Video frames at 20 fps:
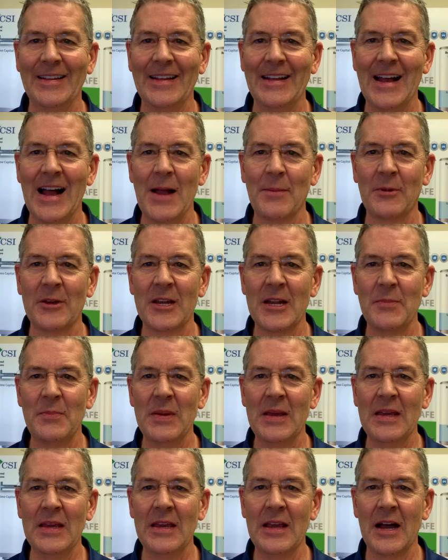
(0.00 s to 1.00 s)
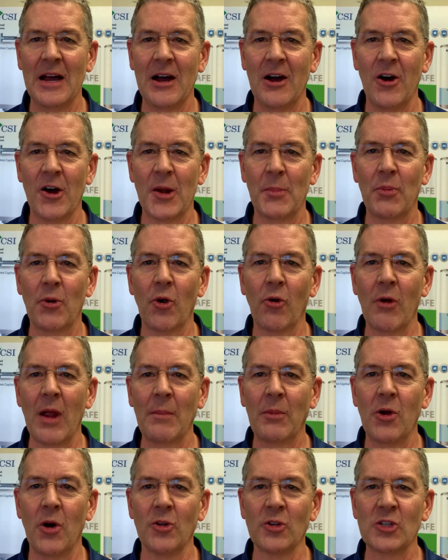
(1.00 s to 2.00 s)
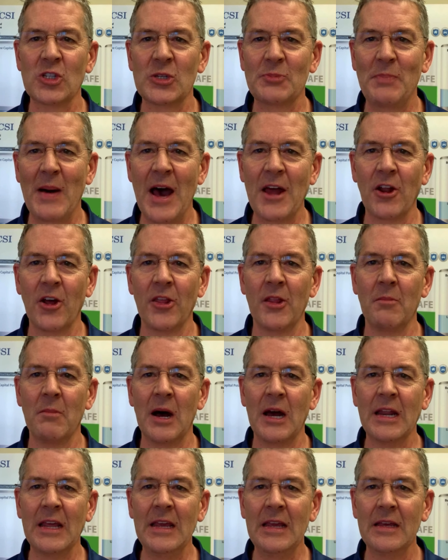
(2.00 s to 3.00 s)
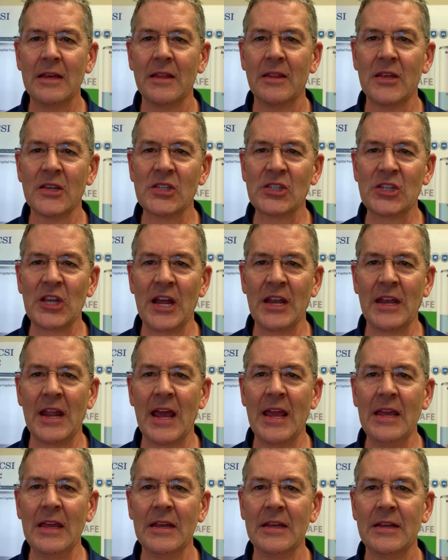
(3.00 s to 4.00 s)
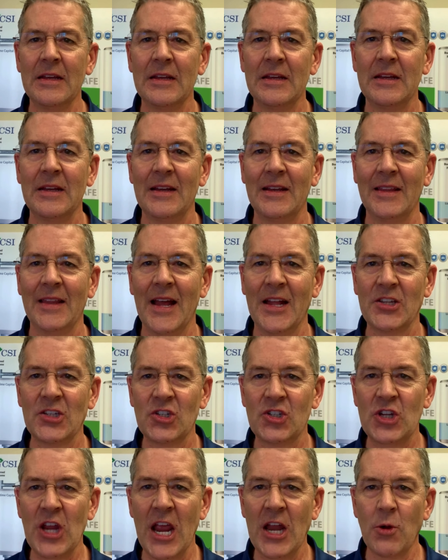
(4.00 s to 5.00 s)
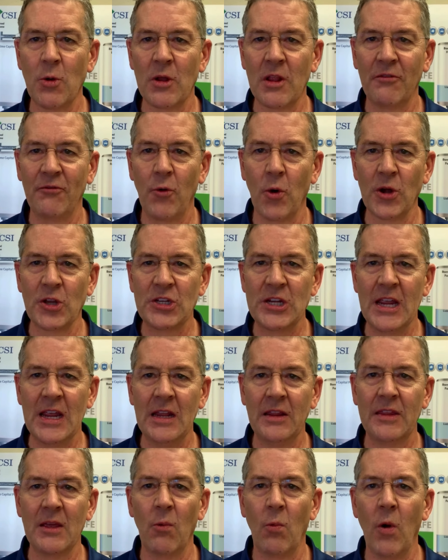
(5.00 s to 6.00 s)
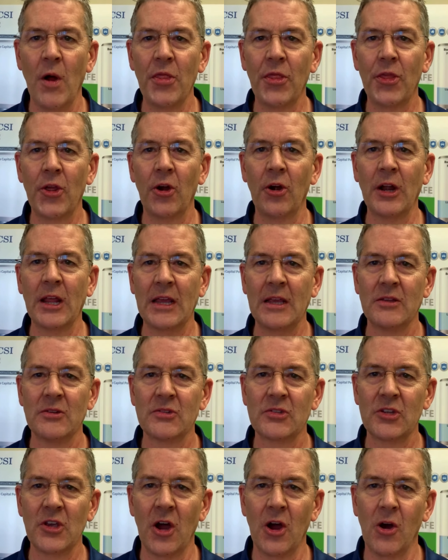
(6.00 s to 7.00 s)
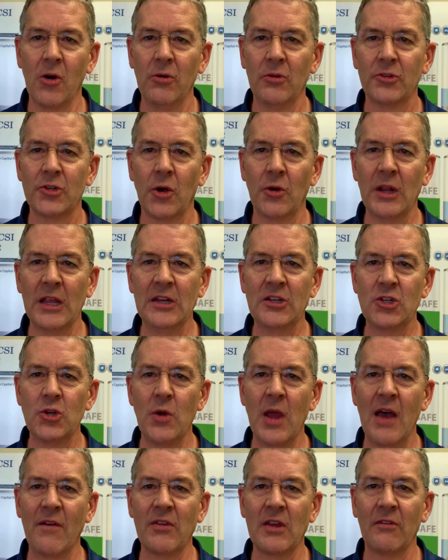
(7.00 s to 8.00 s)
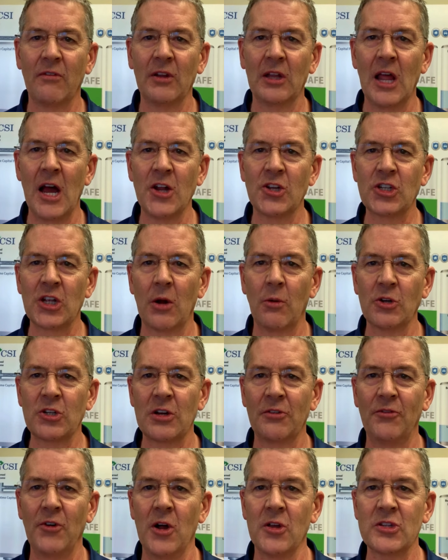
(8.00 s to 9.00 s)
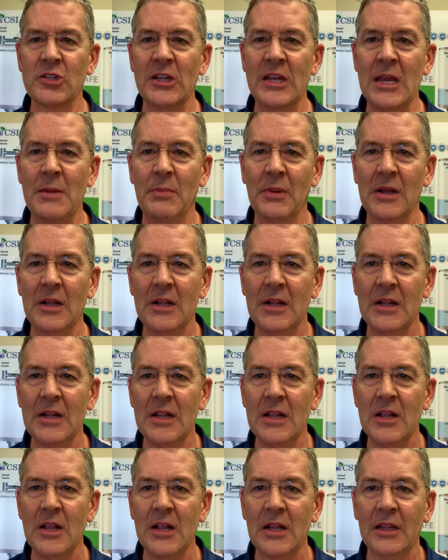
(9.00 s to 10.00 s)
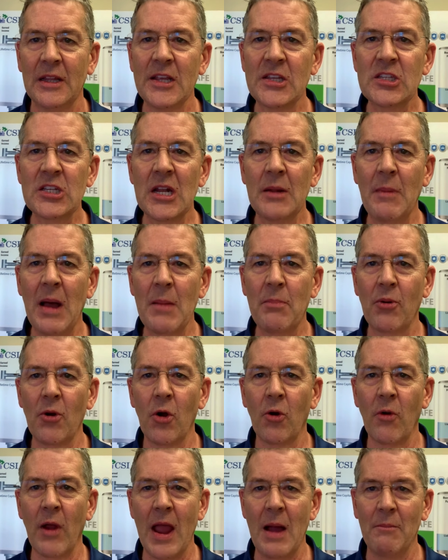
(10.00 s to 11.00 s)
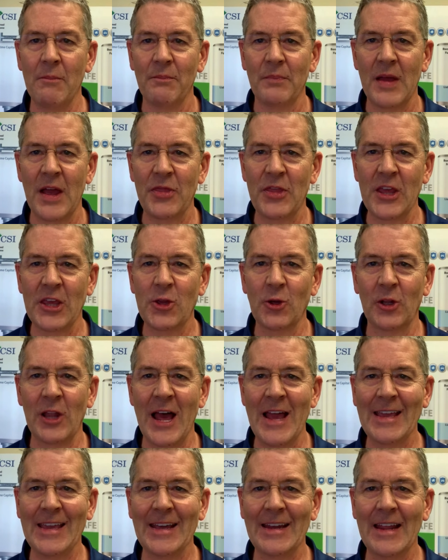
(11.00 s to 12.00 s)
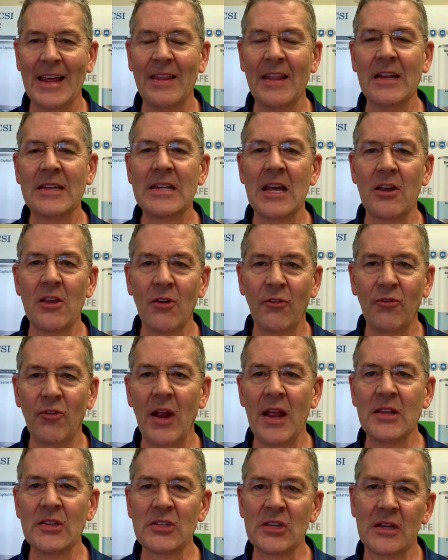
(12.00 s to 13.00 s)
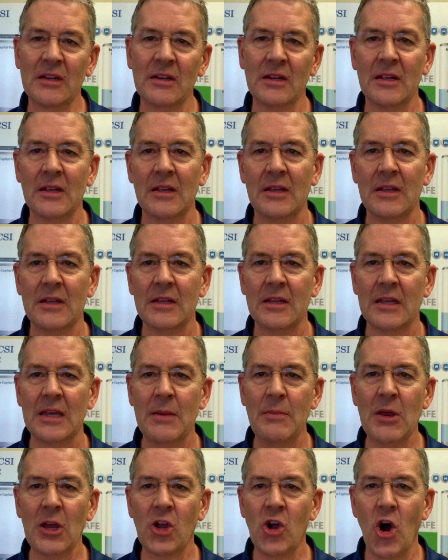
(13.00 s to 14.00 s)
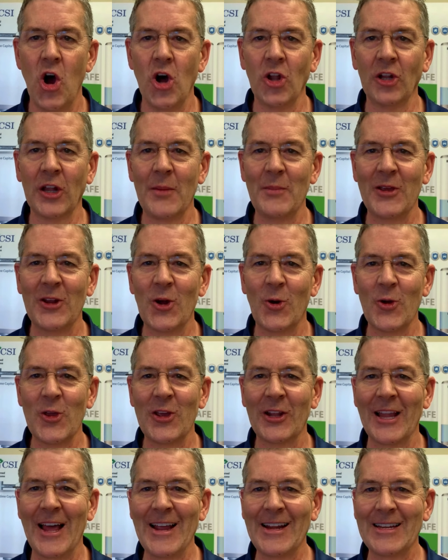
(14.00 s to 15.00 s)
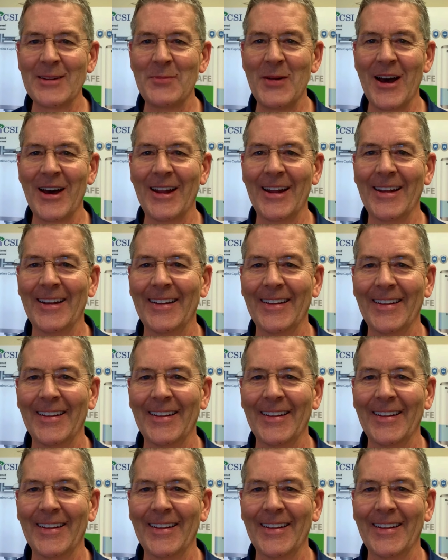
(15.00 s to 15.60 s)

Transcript: I'm gonna be on a program called Spot on the Money this Sunday. That's January the 14th at 1:30. So don't eat too heavy of a lunch. I don't want you to fall asleep. Listen to my program. I think you'll like it. And then tell your friends and give me a call and let me know what you liked about it.